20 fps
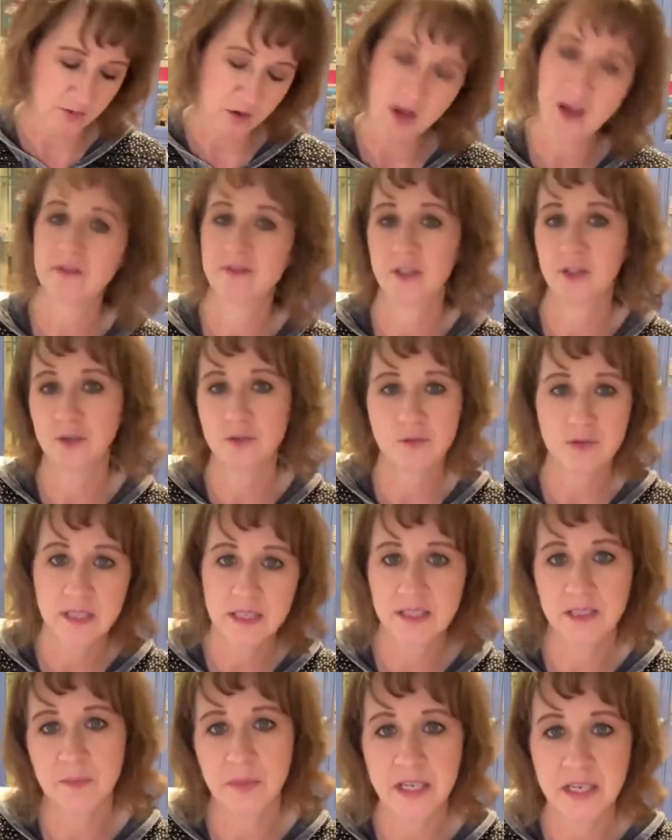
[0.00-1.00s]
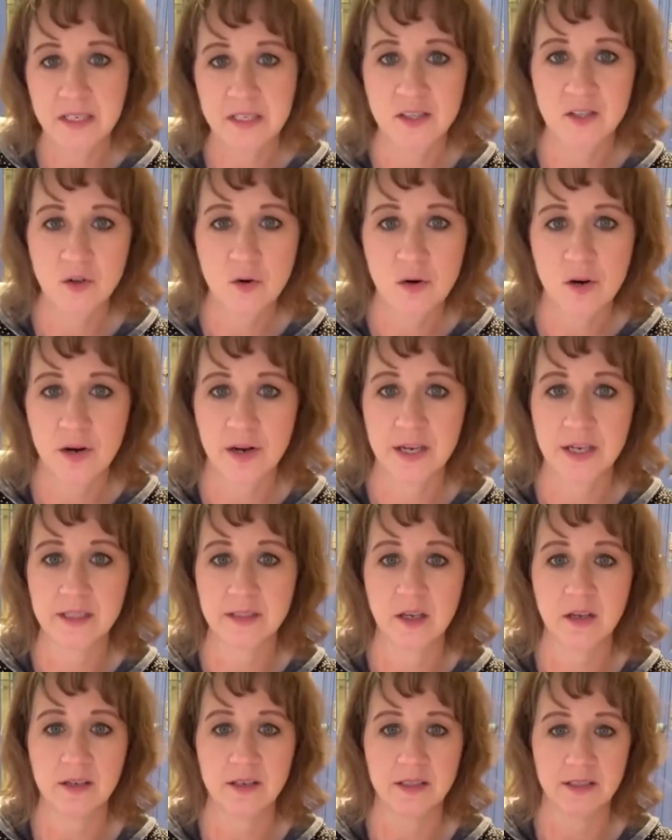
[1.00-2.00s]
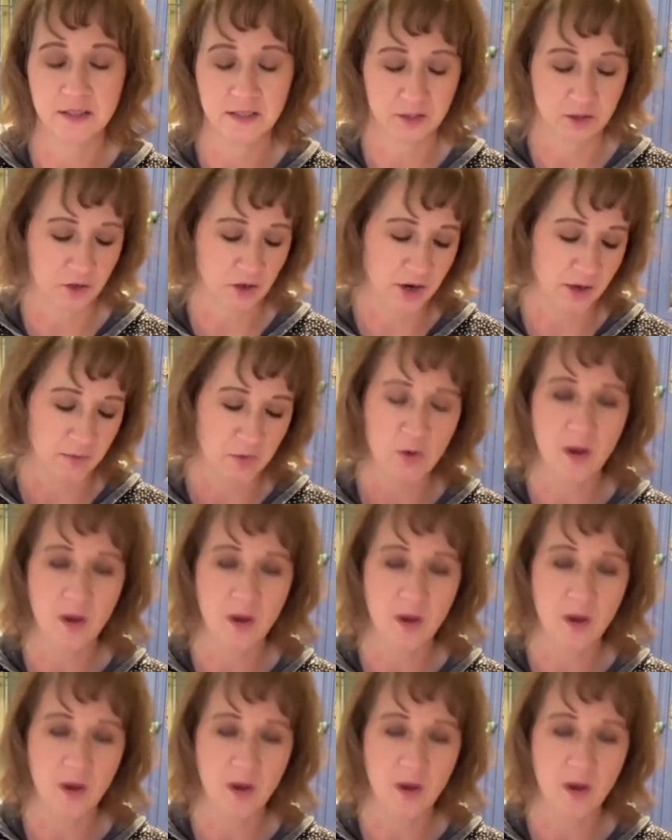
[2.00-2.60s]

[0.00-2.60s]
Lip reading: You have to do this many stories on Instagram.